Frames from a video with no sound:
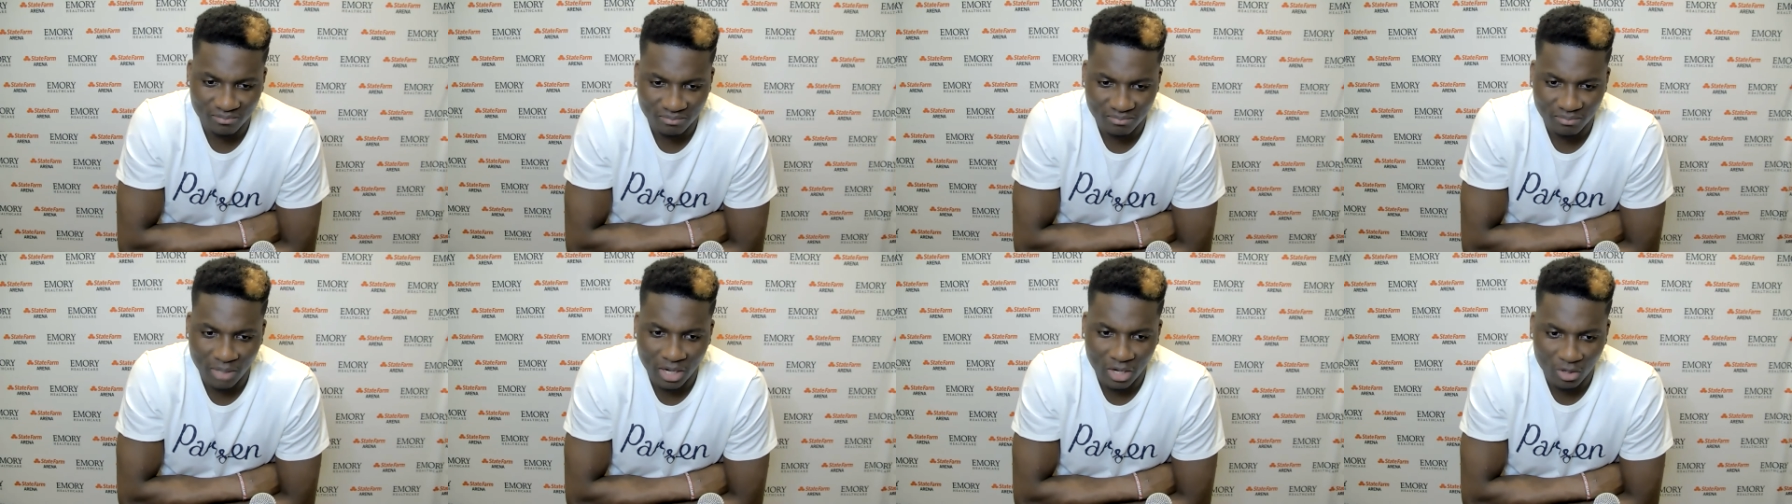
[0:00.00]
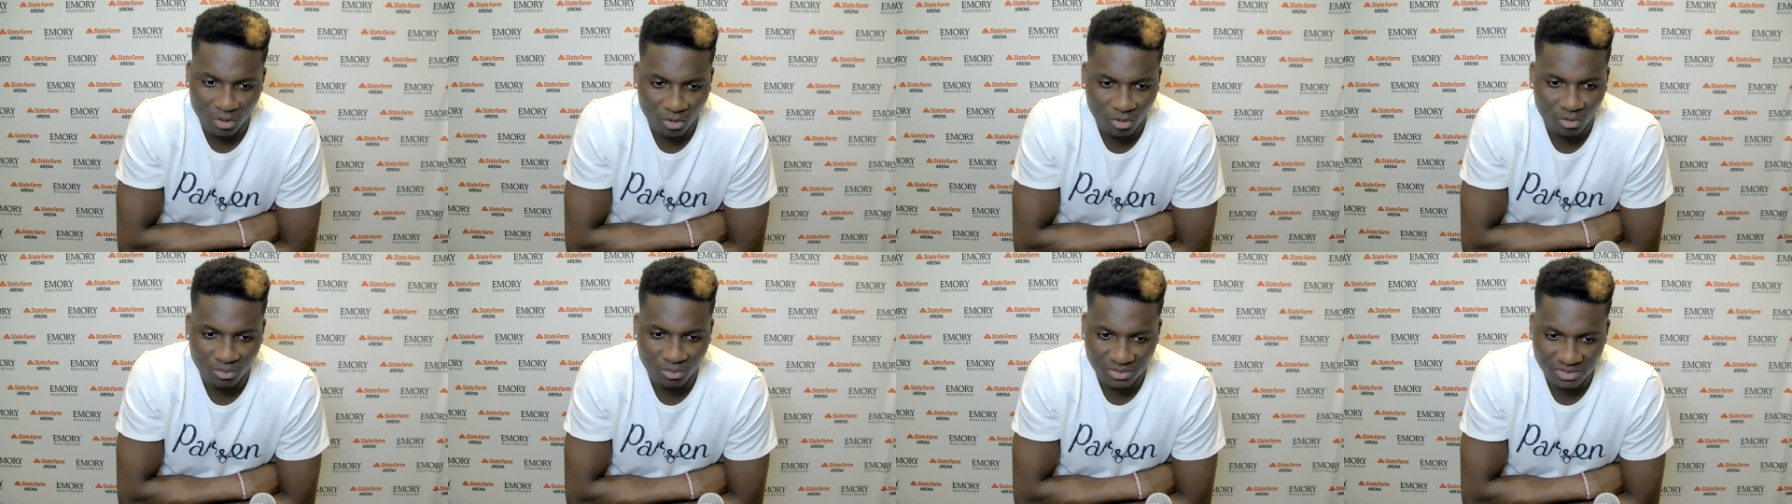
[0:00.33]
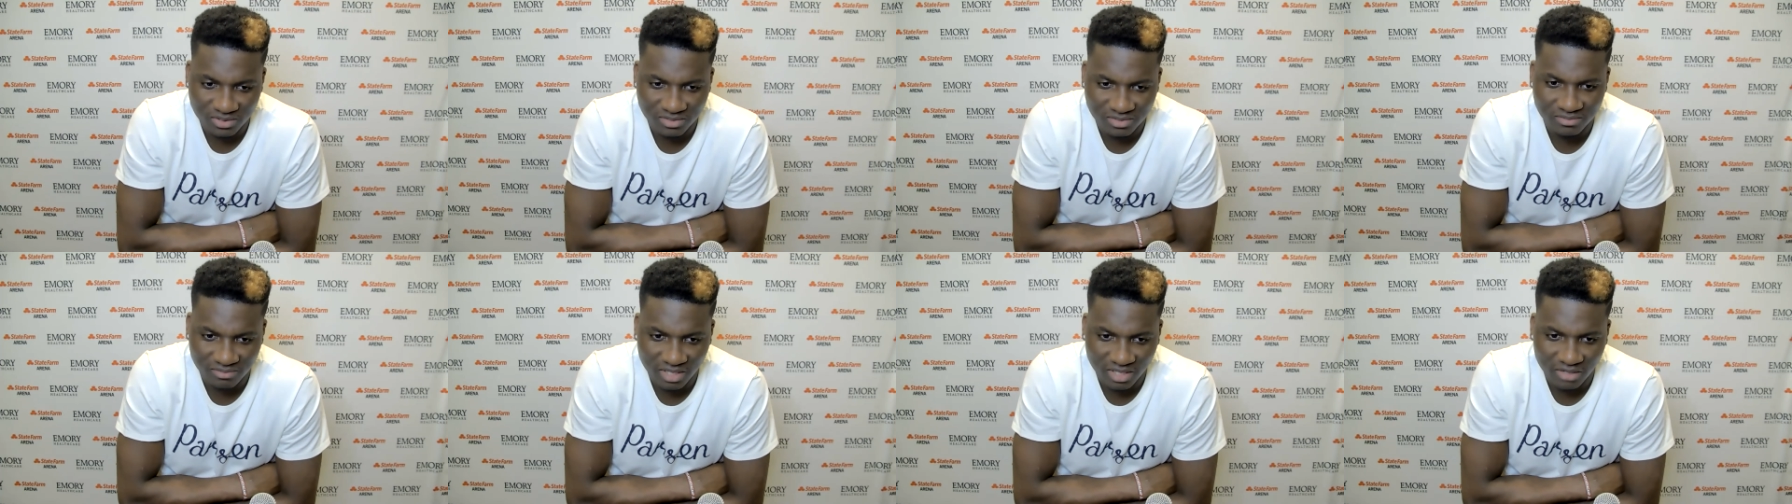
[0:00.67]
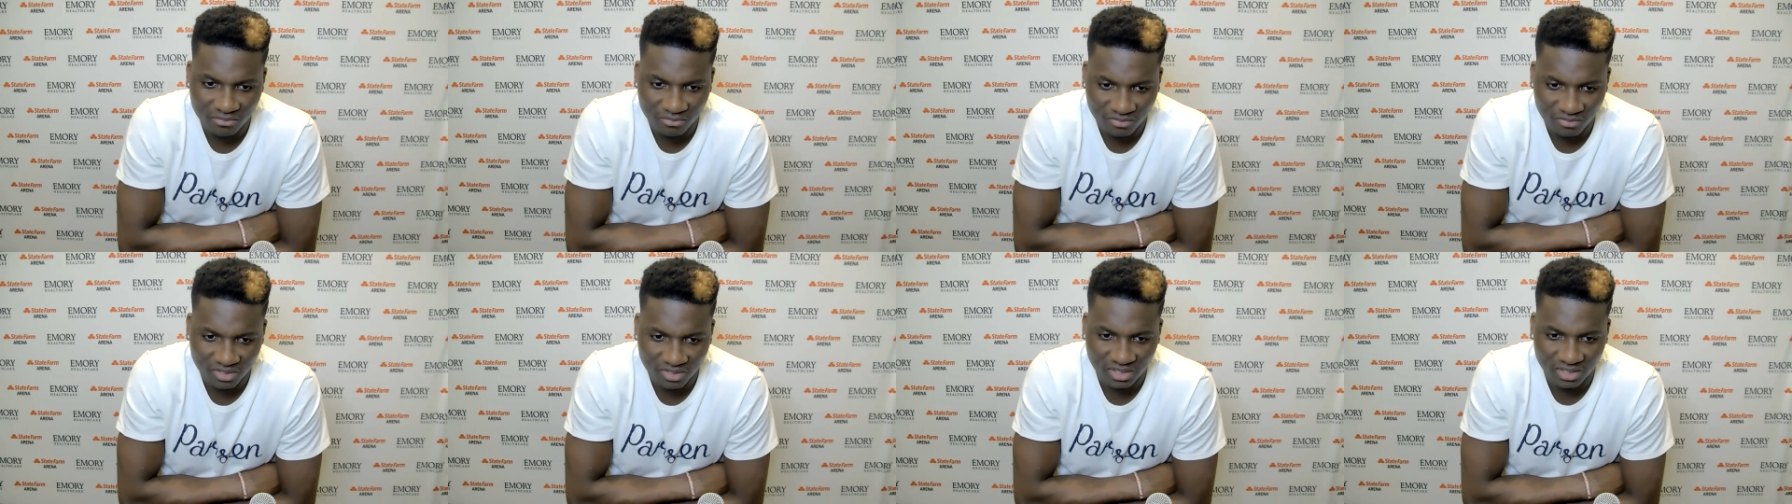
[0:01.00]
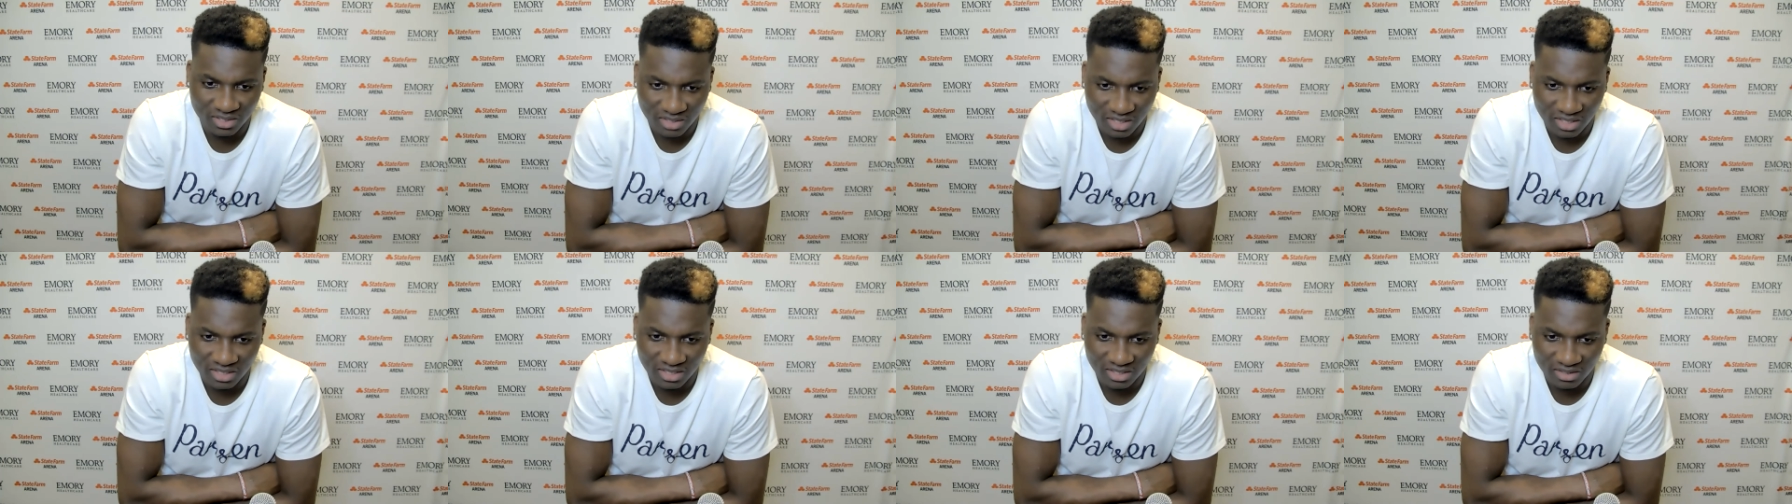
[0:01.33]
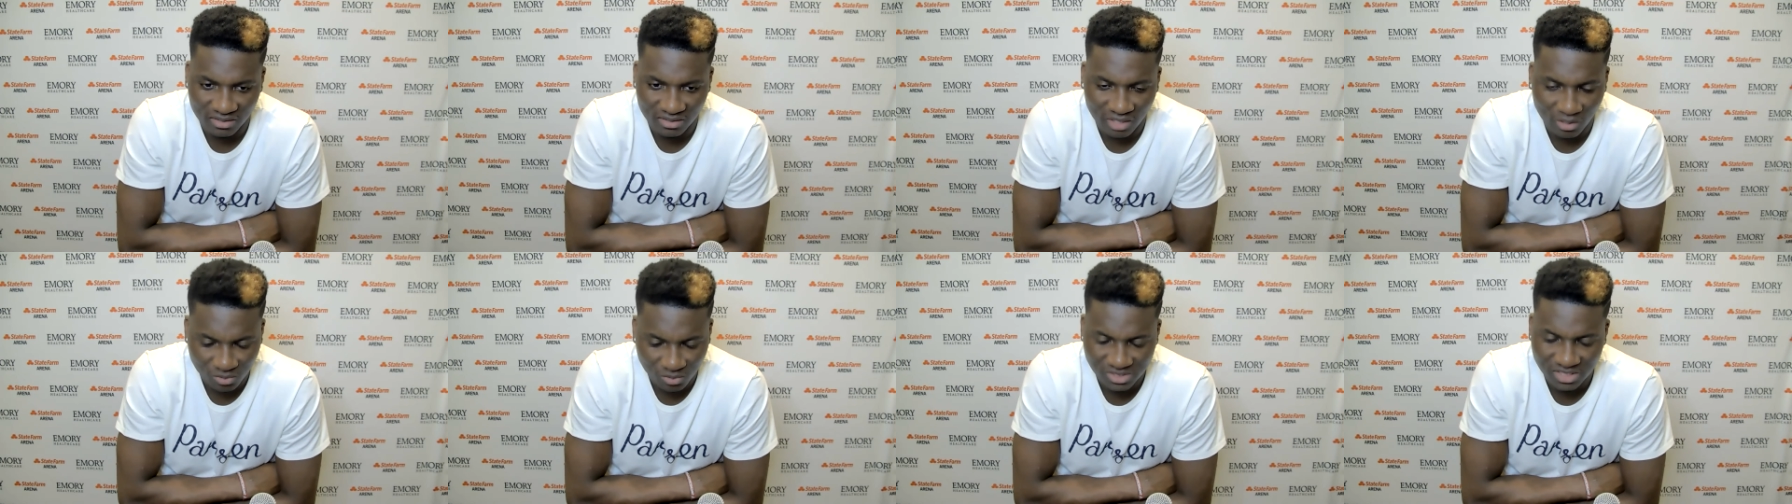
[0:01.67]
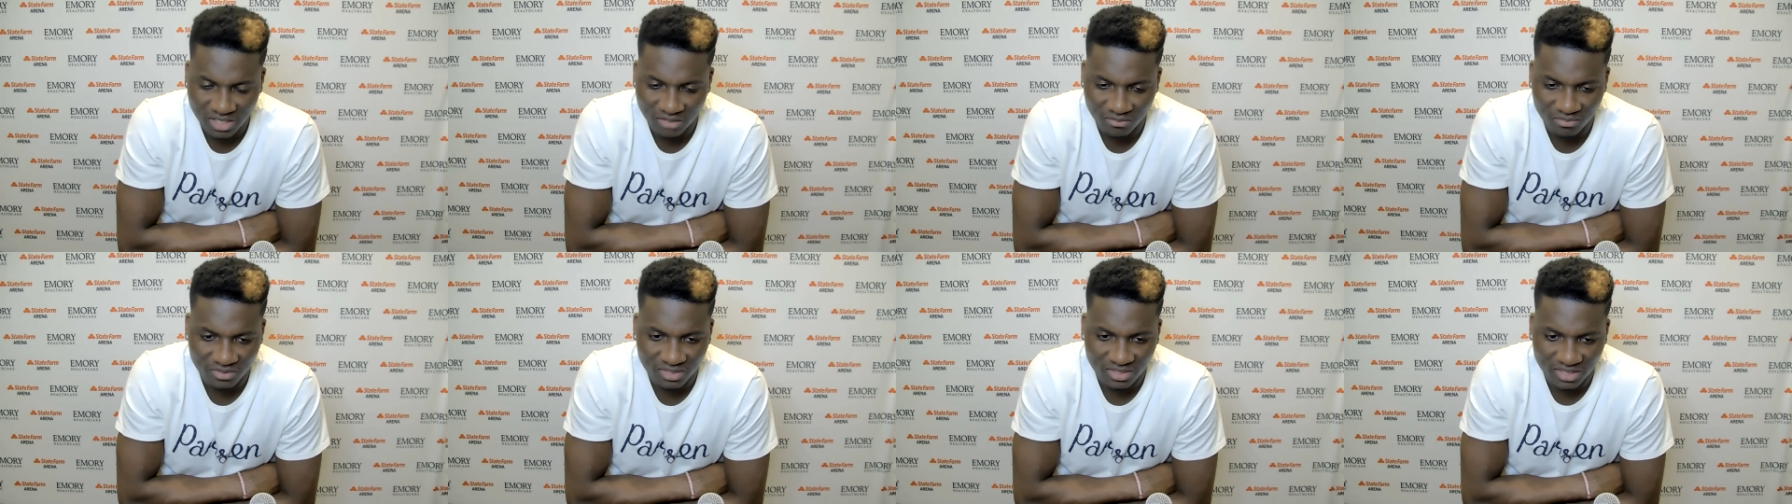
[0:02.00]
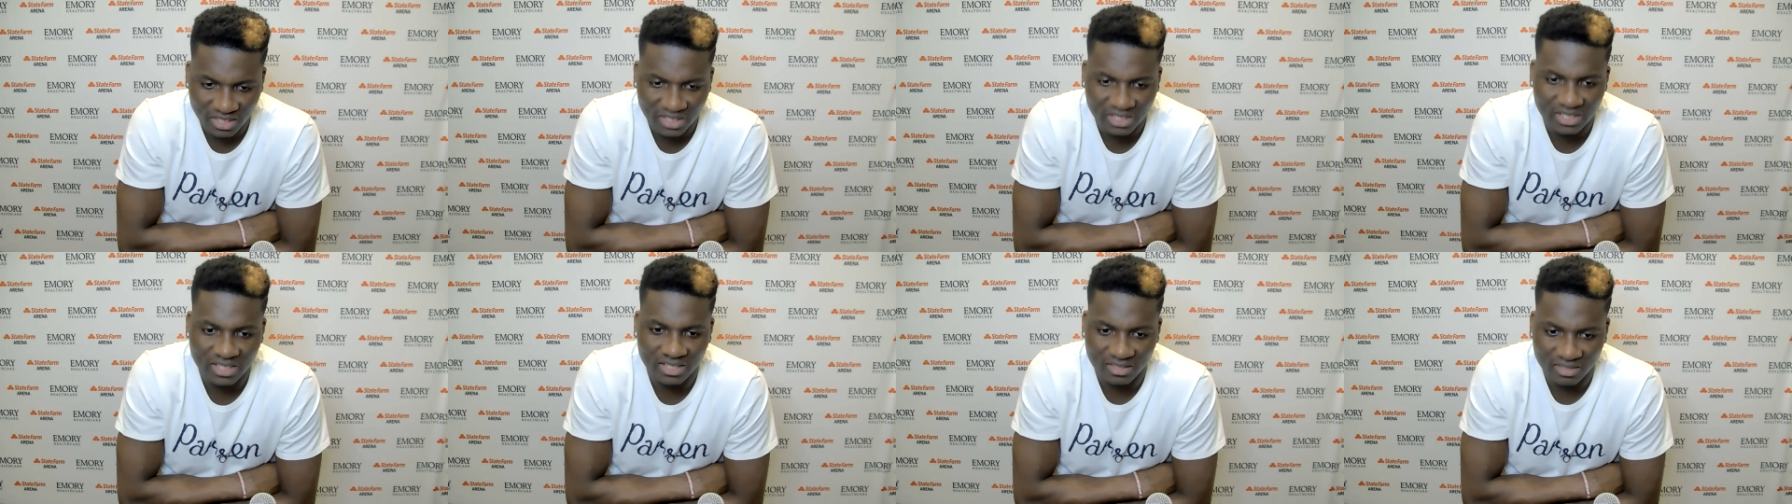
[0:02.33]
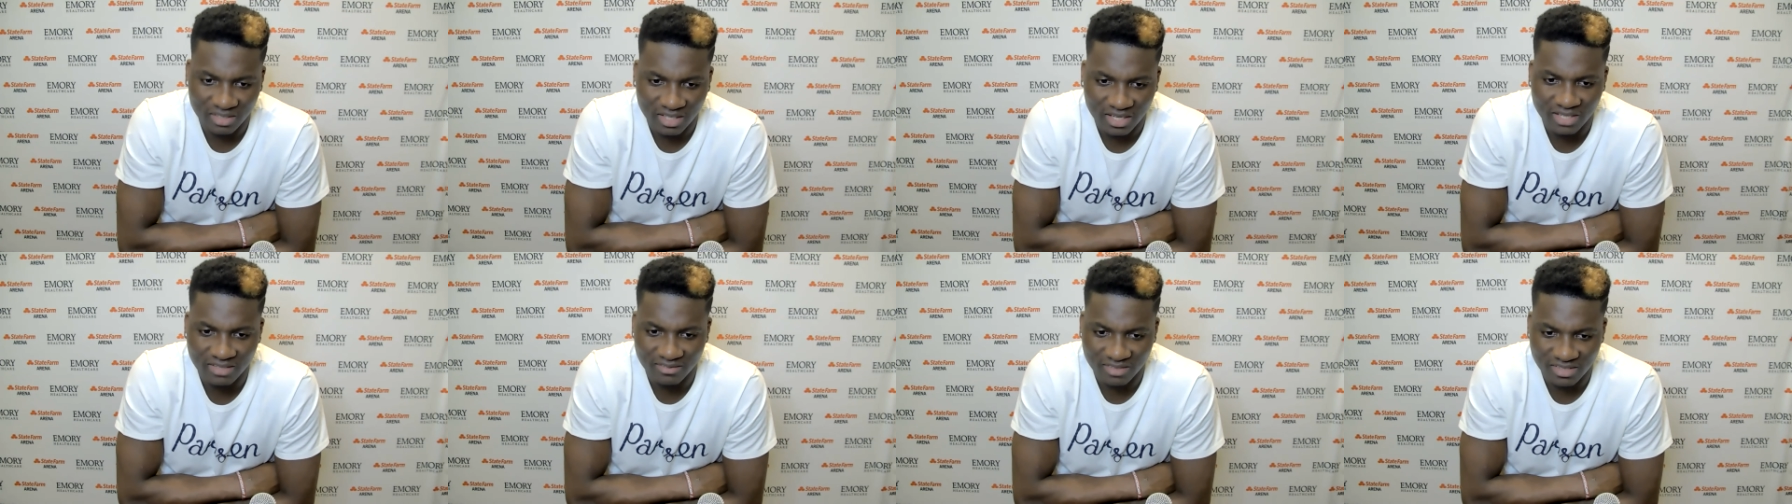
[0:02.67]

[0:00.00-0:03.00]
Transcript: my goal was definitely thinking that